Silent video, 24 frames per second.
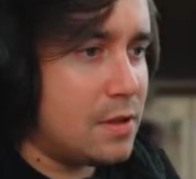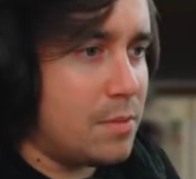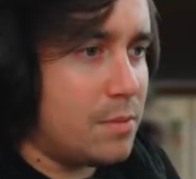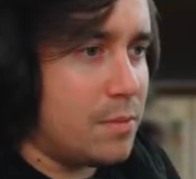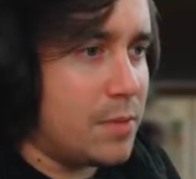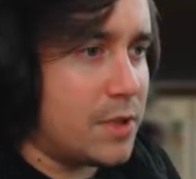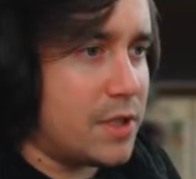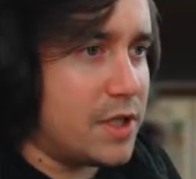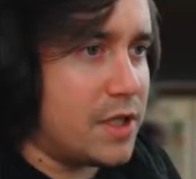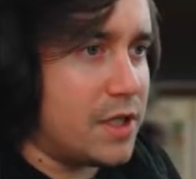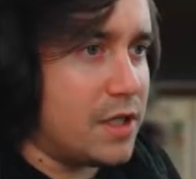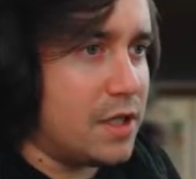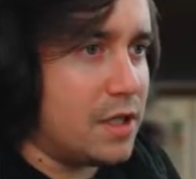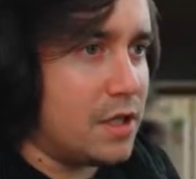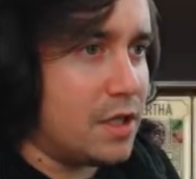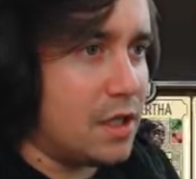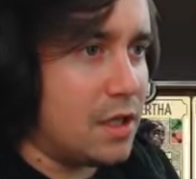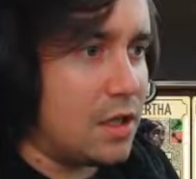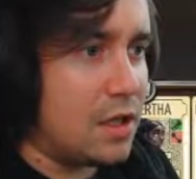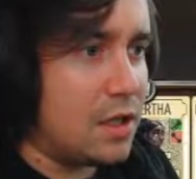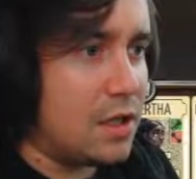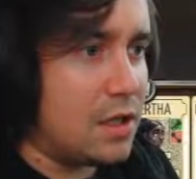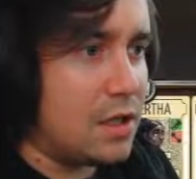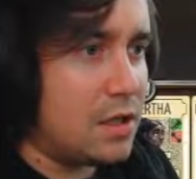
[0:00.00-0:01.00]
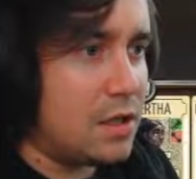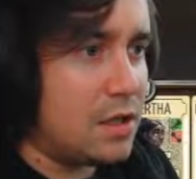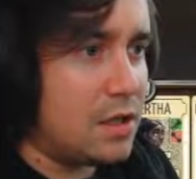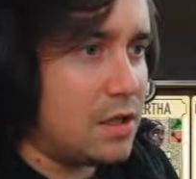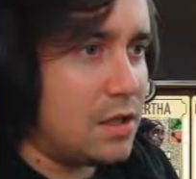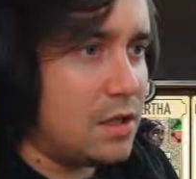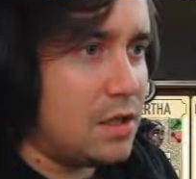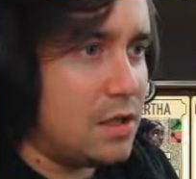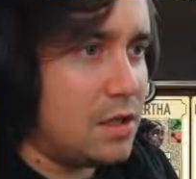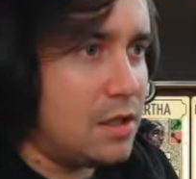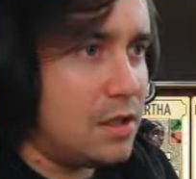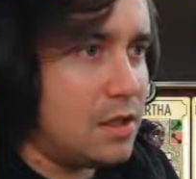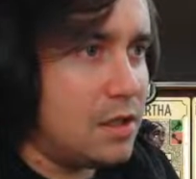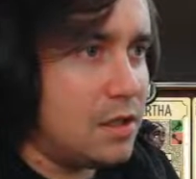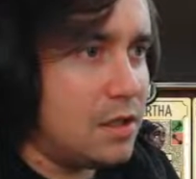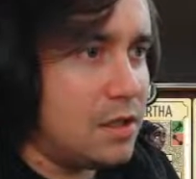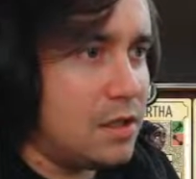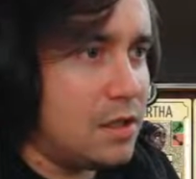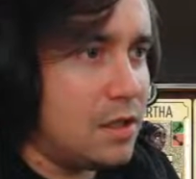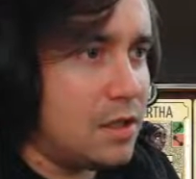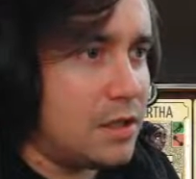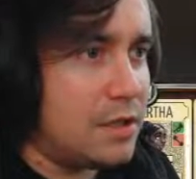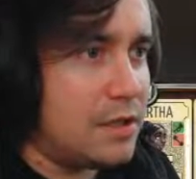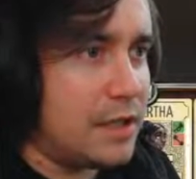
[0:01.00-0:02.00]
Maria.
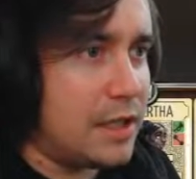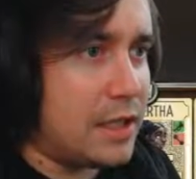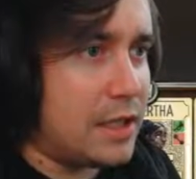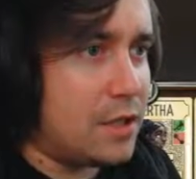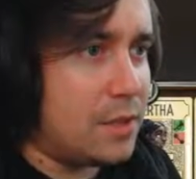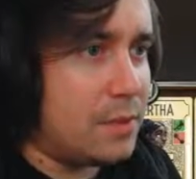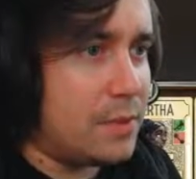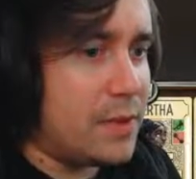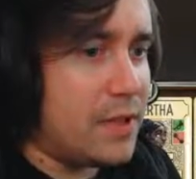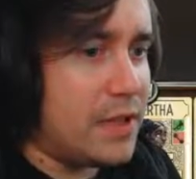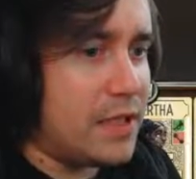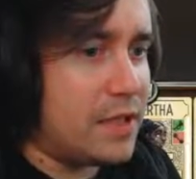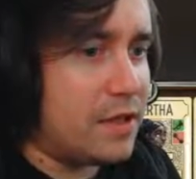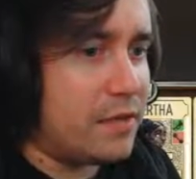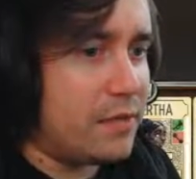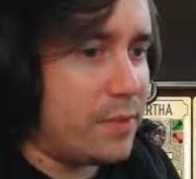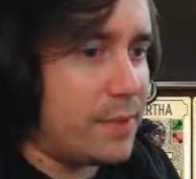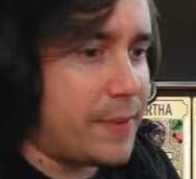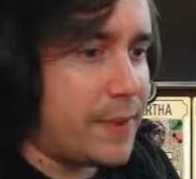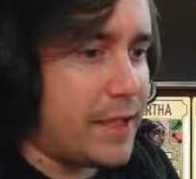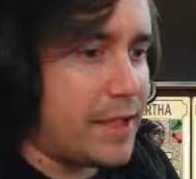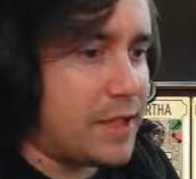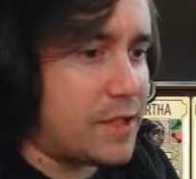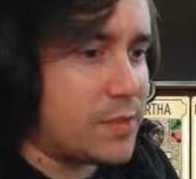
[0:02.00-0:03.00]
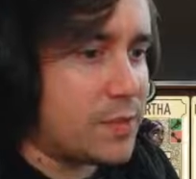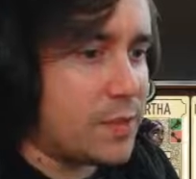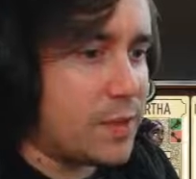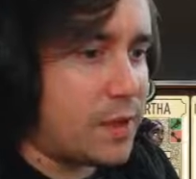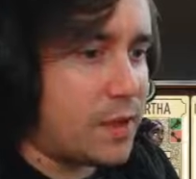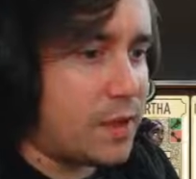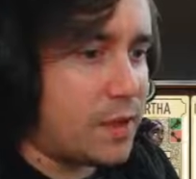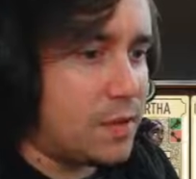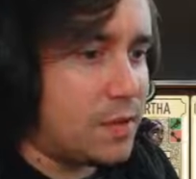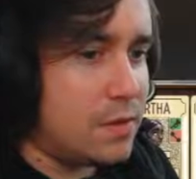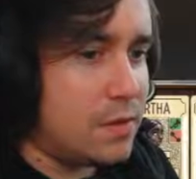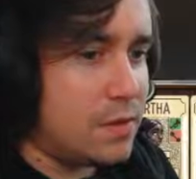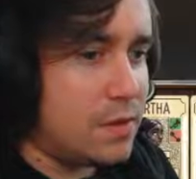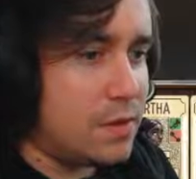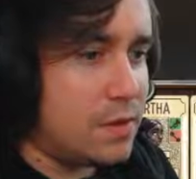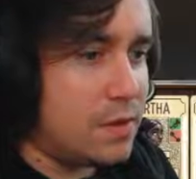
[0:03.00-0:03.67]
And then we need another pink as well.